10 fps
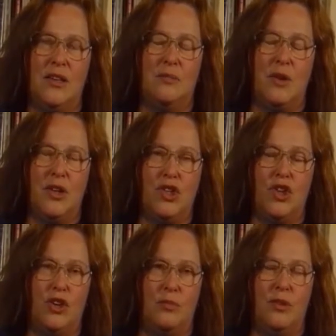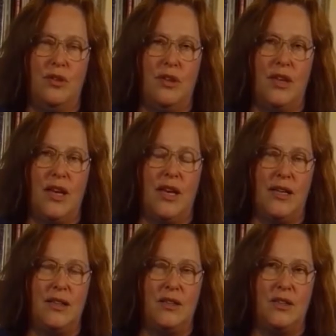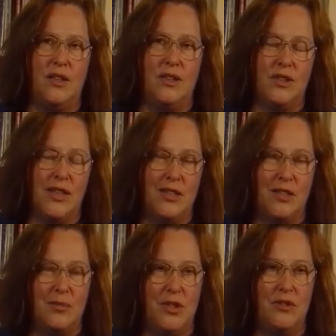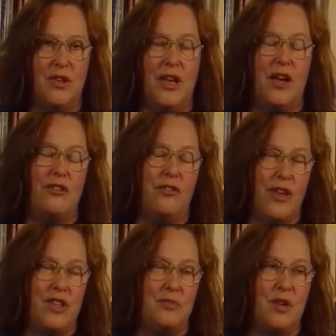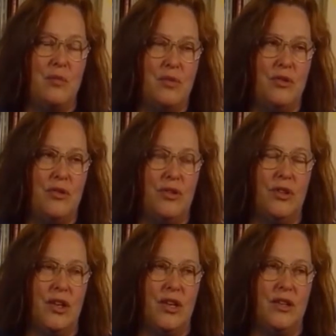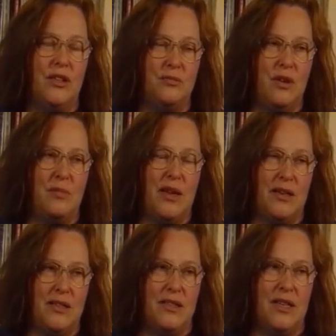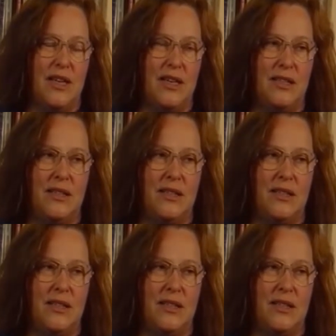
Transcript: my job and the things I'm doing are affecting my mood and my mental state.